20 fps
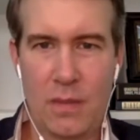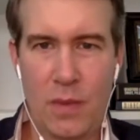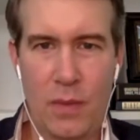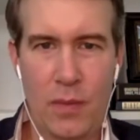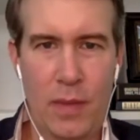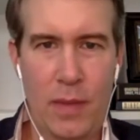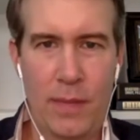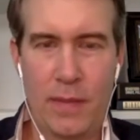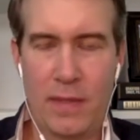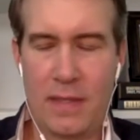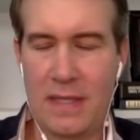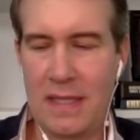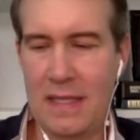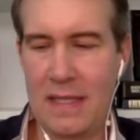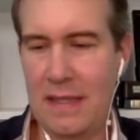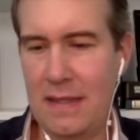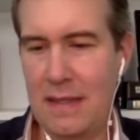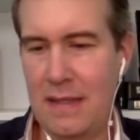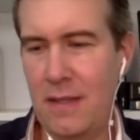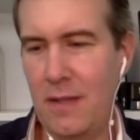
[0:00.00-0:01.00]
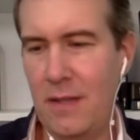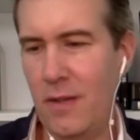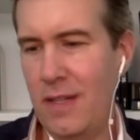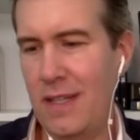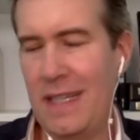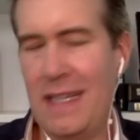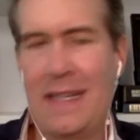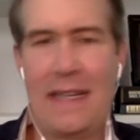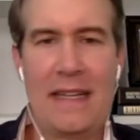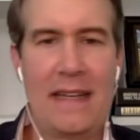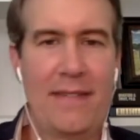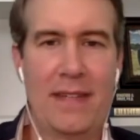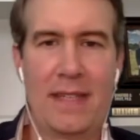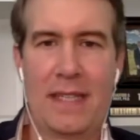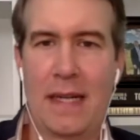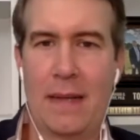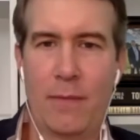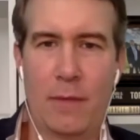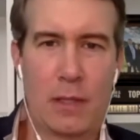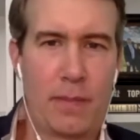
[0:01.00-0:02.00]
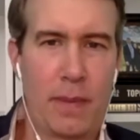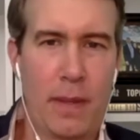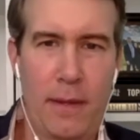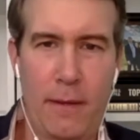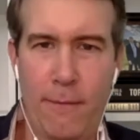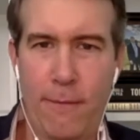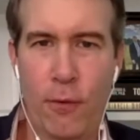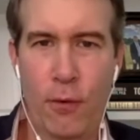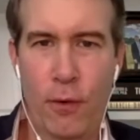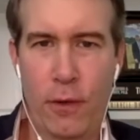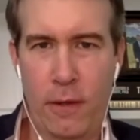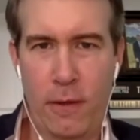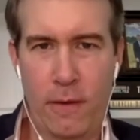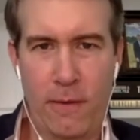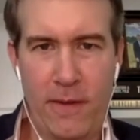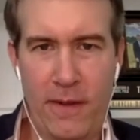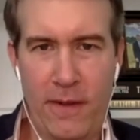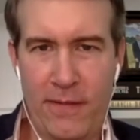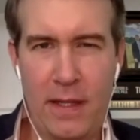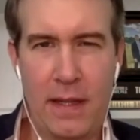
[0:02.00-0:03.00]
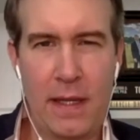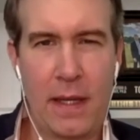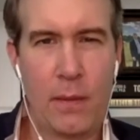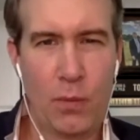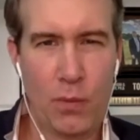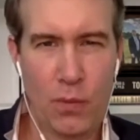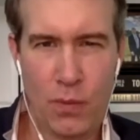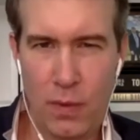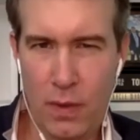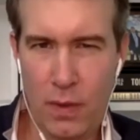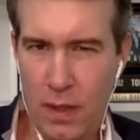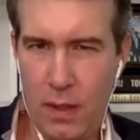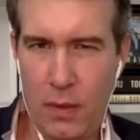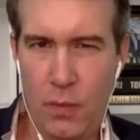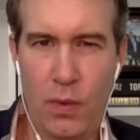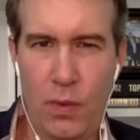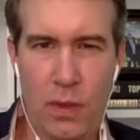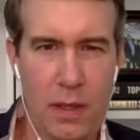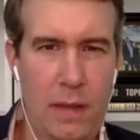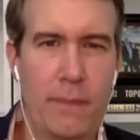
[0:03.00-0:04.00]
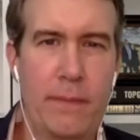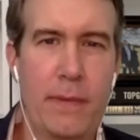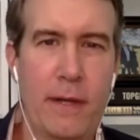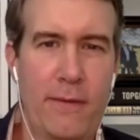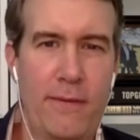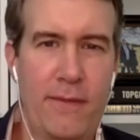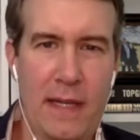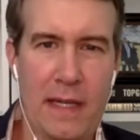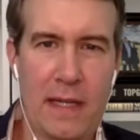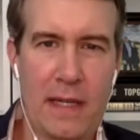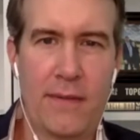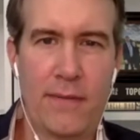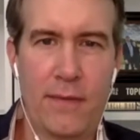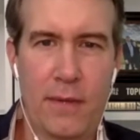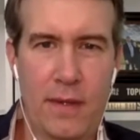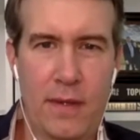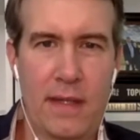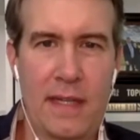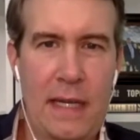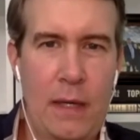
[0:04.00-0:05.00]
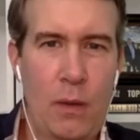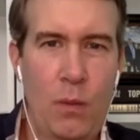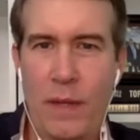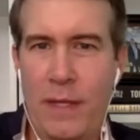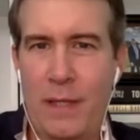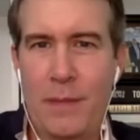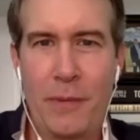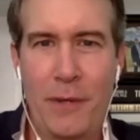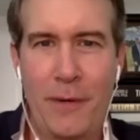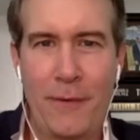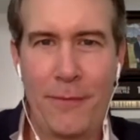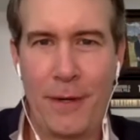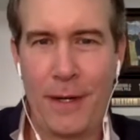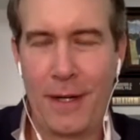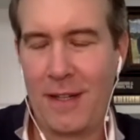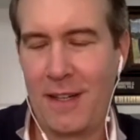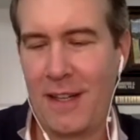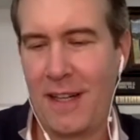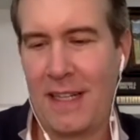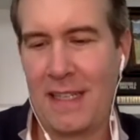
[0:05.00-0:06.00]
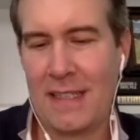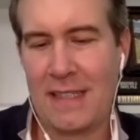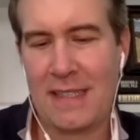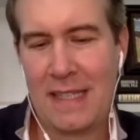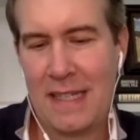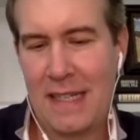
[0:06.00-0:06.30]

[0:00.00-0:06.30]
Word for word: We represent, you know, at any given time, there's probably 40 or 50 that I'm really, really a big fan of and can't wait to put in front of clients.